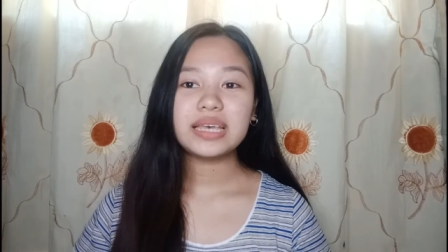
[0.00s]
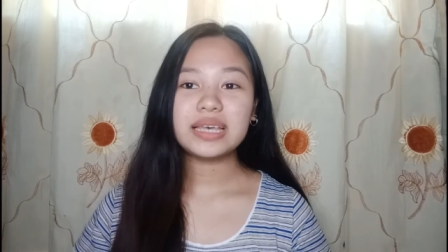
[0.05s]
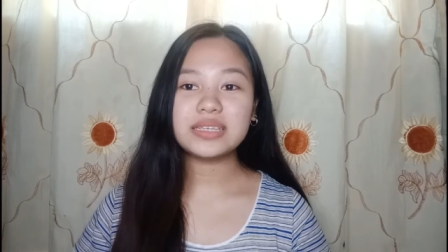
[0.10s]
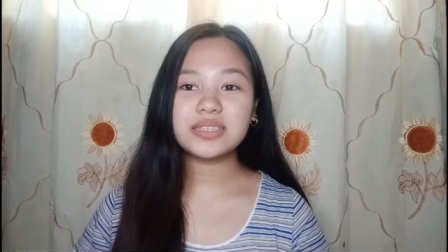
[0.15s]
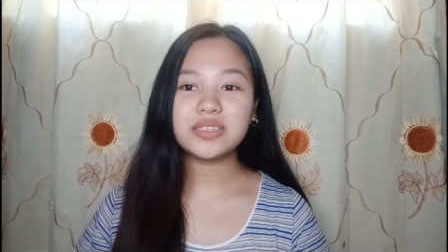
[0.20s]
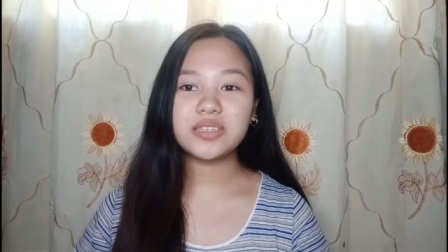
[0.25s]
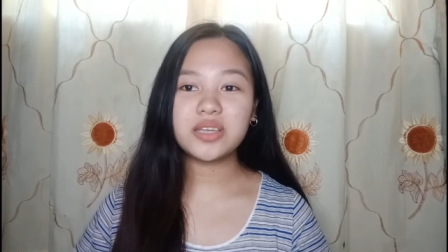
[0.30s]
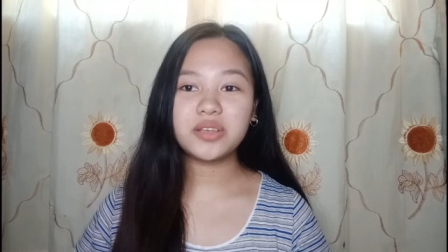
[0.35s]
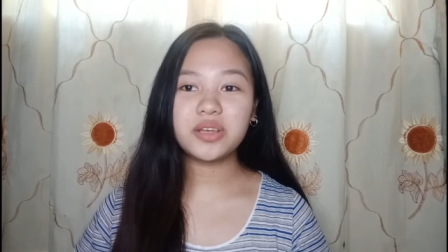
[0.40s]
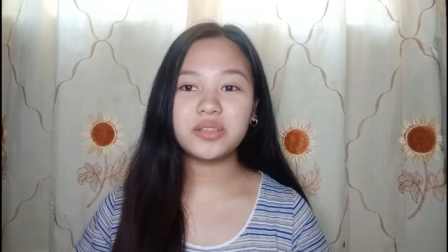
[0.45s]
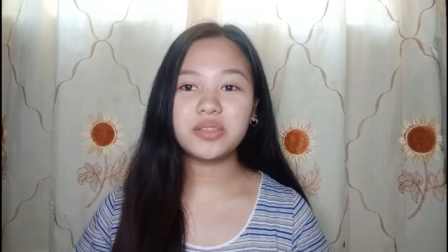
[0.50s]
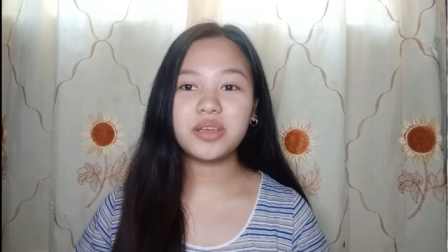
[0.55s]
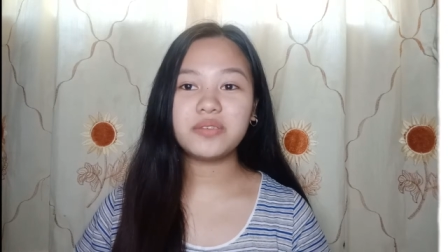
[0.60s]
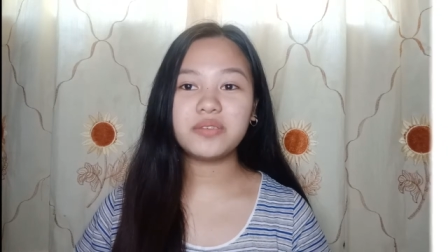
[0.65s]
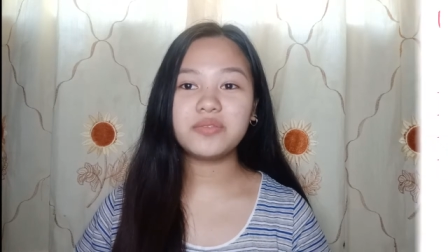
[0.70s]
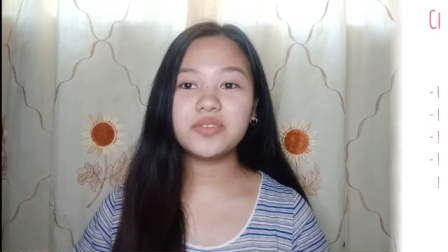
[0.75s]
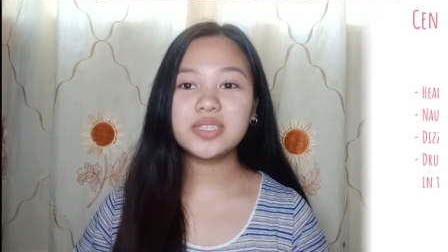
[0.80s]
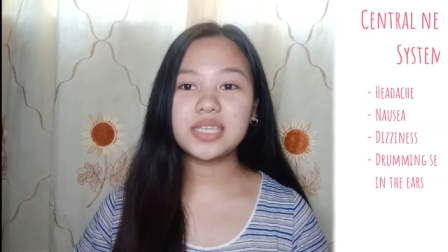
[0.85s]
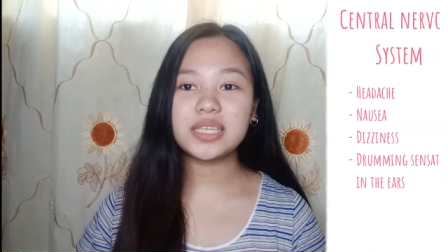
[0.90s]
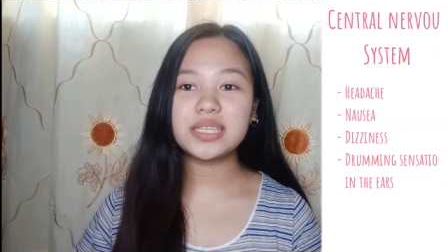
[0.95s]
In the
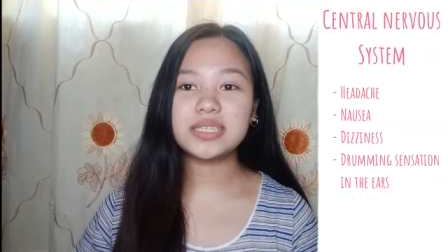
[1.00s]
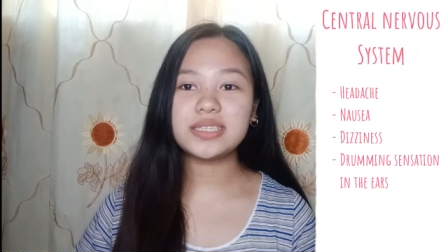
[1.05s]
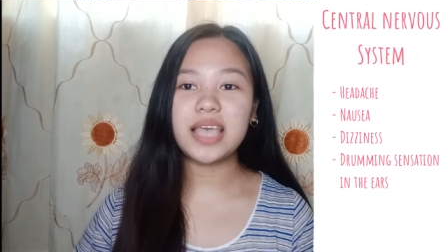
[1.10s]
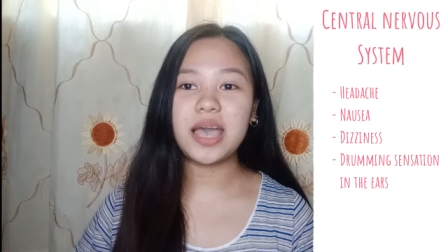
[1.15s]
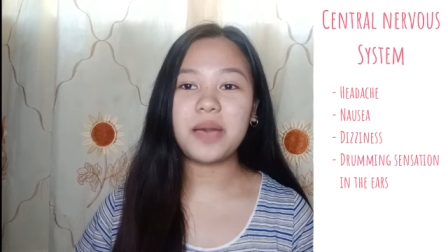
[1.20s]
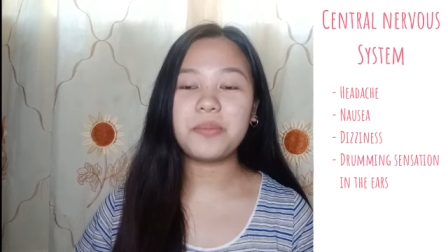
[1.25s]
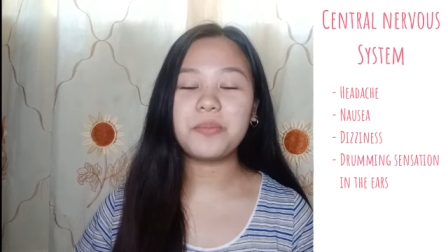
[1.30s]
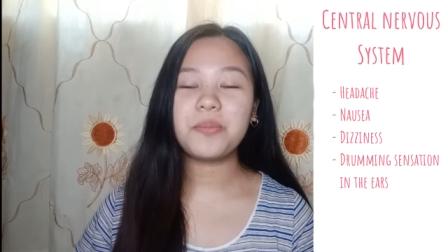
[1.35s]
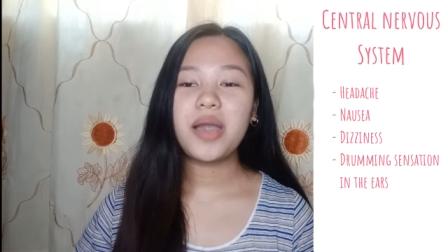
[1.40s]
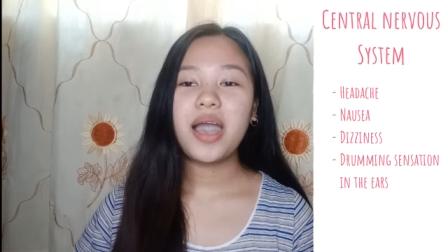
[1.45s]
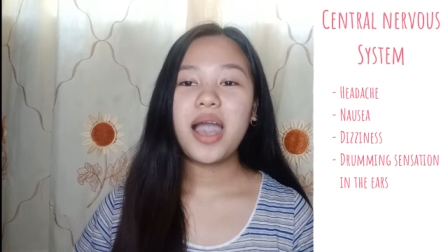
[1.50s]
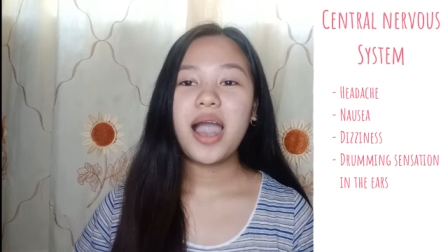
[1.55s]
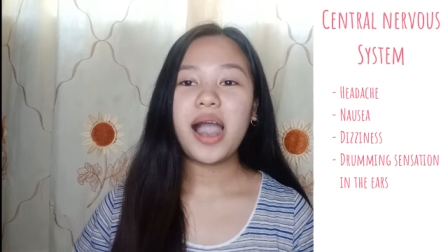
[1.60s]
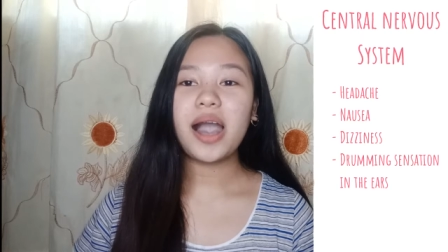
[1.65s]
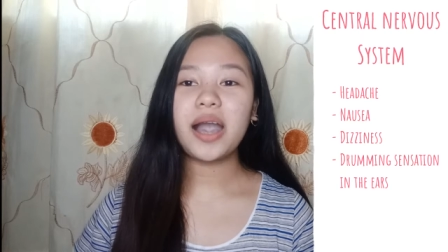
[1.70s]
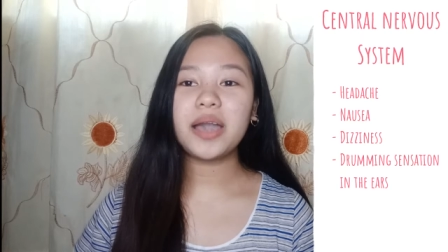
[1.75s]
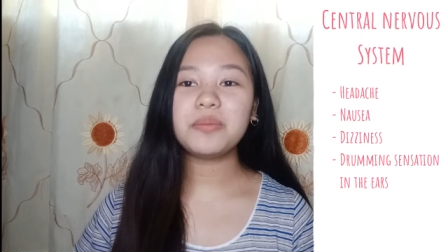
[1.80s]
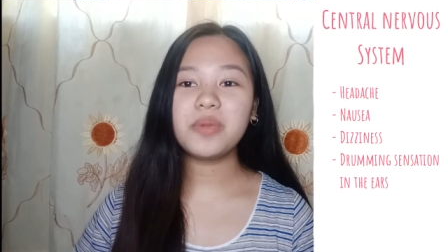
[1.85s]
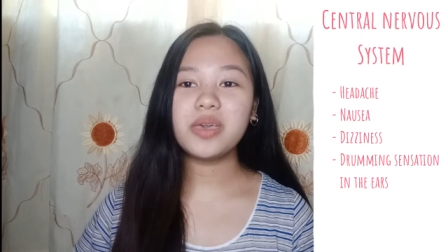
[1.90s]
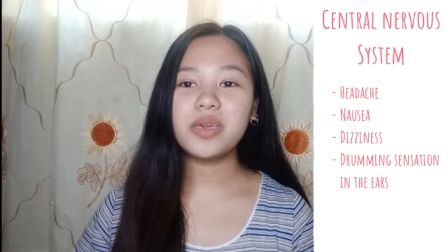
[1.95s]
nervous system,
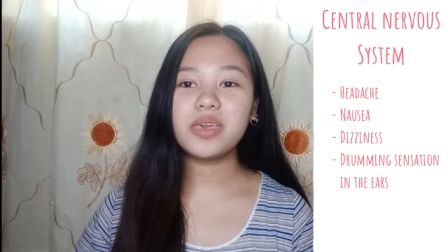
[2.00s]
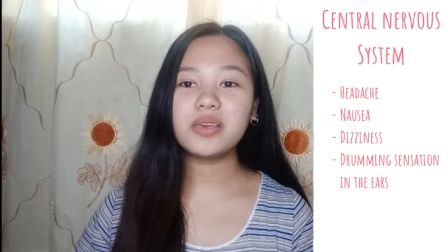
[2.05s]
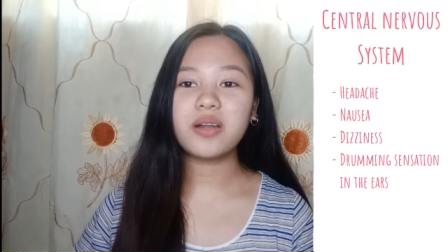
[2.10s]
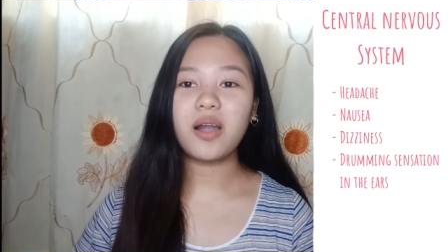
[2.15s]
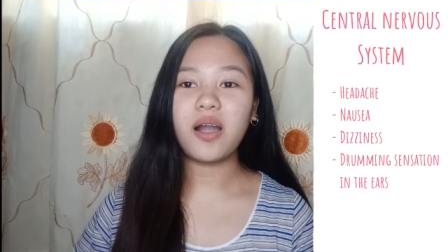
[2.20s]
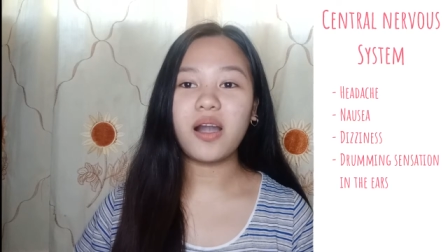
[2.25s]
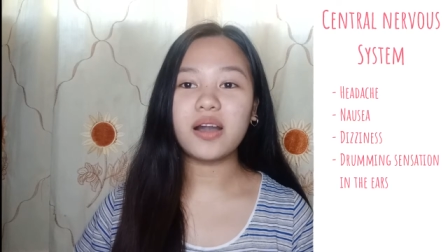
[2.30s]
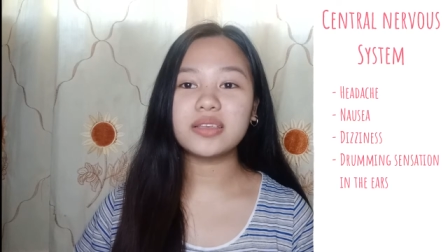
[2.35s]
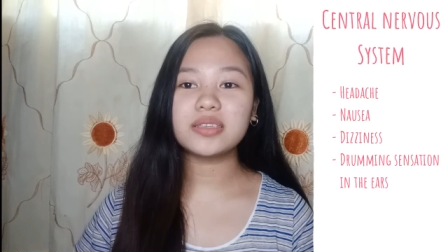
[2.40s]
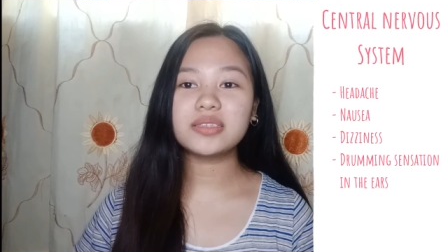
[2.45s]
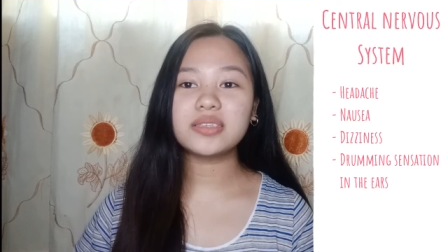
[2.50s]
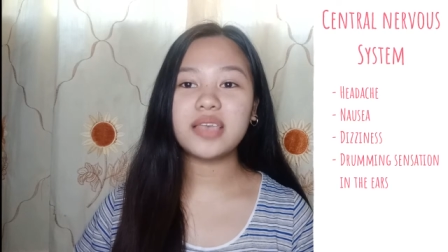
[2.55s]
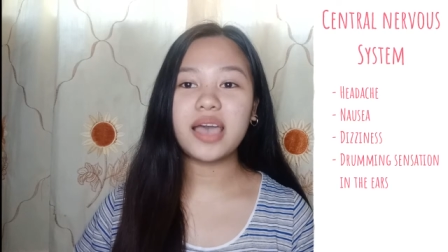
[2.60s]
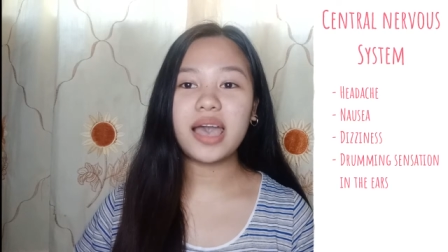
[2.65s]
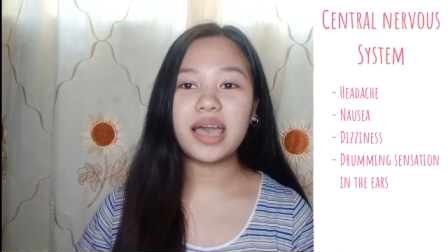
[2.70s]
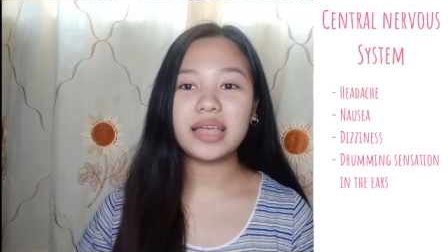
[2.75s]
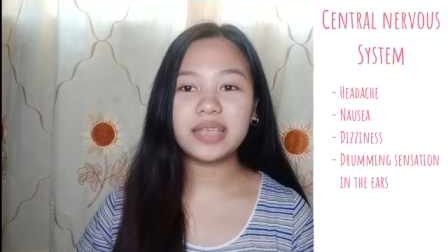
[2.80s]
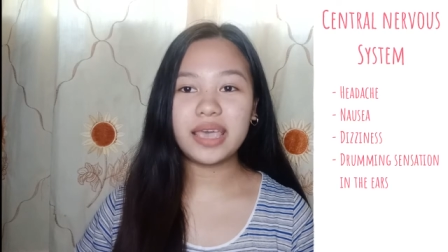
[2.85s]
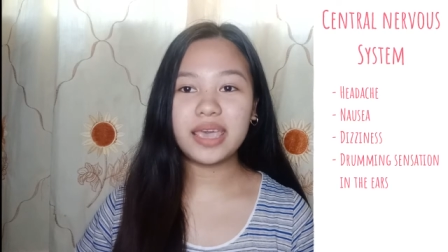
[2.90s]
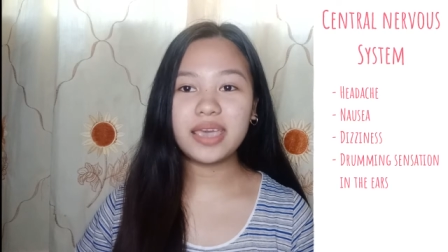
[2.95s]
I may cause
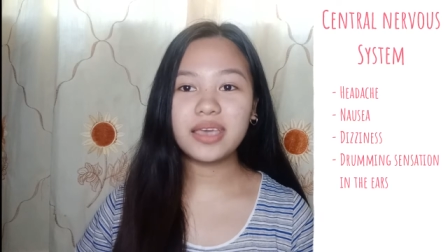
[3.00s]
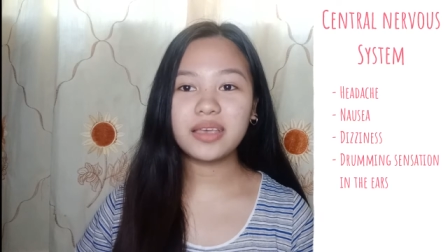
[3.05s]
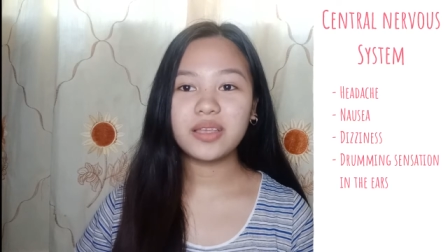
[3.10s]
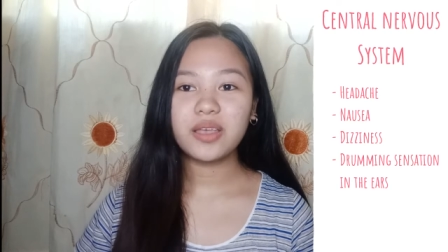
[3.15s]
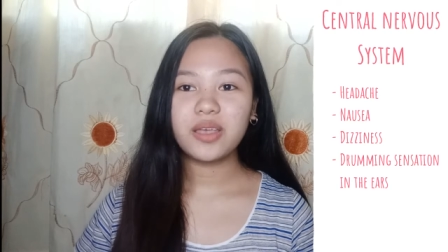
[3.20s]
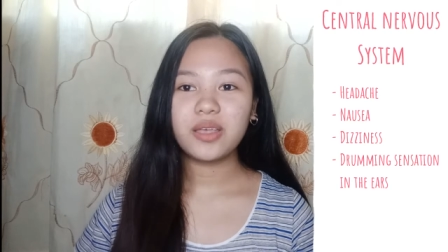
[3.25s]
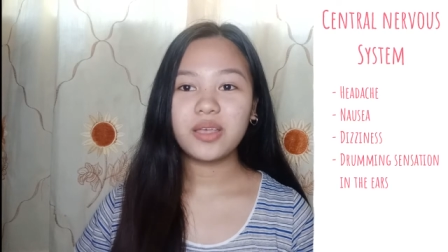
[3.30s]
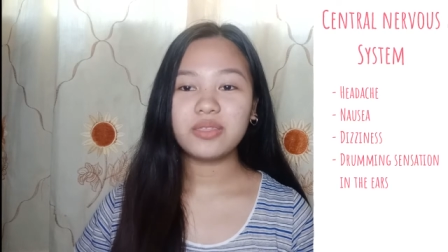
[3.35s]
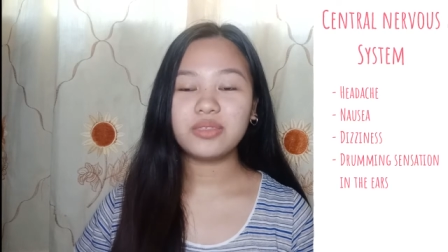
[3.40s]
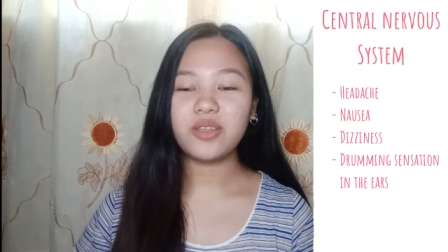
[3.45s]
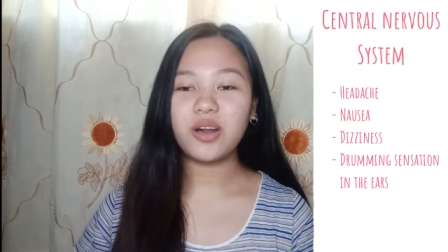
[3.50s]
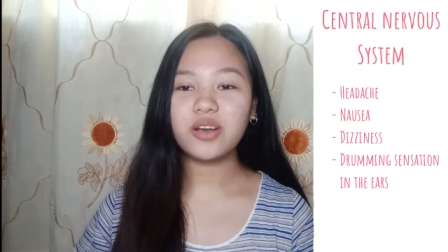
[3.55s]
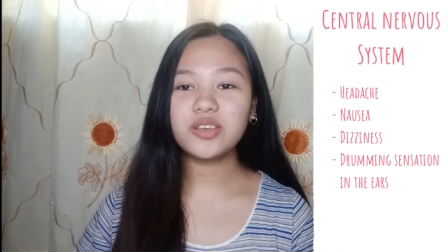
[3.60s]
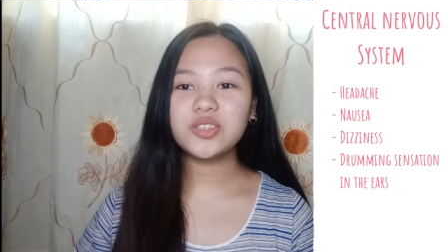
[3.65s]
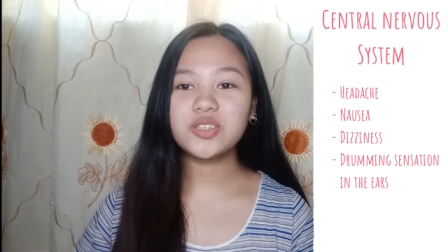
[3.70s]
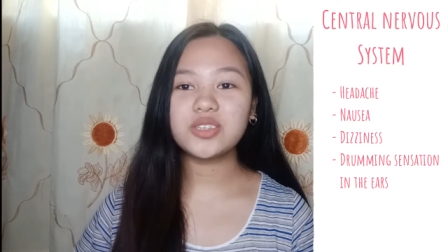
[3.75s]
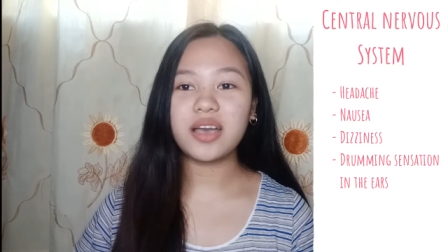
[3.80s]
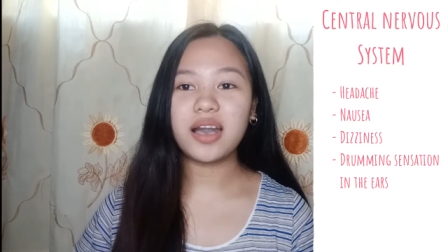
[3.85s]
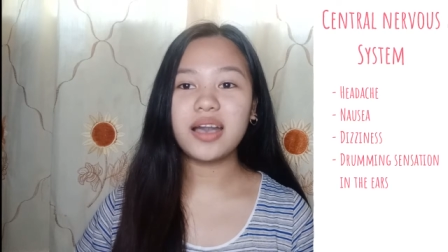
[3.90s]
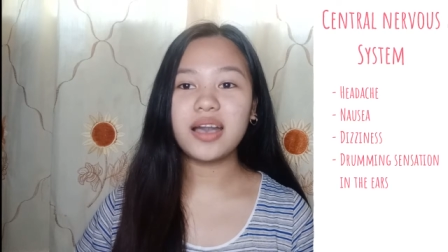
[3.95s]
headache,
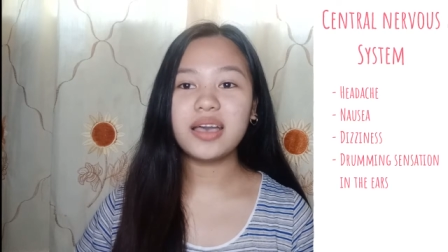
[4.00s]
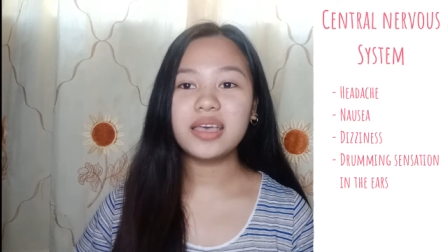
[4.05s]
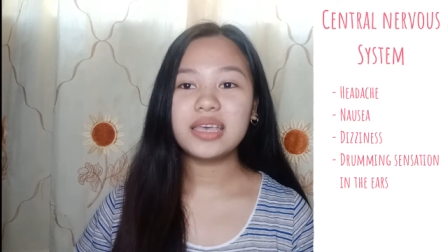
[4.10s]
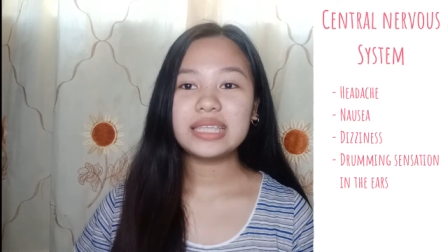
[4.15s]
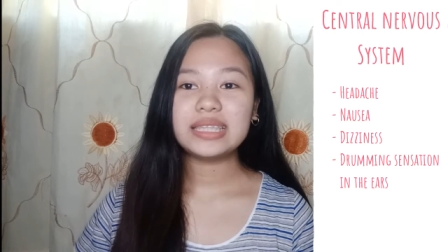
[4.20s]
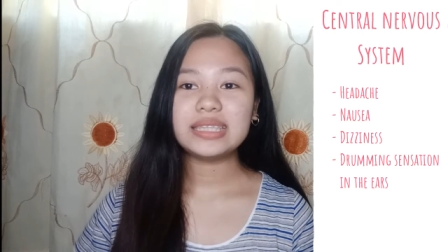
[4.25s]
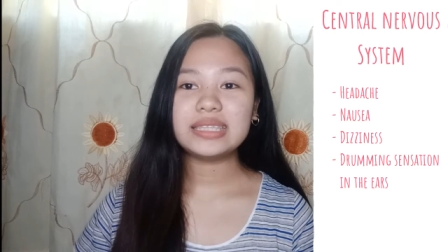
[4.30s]
nausea,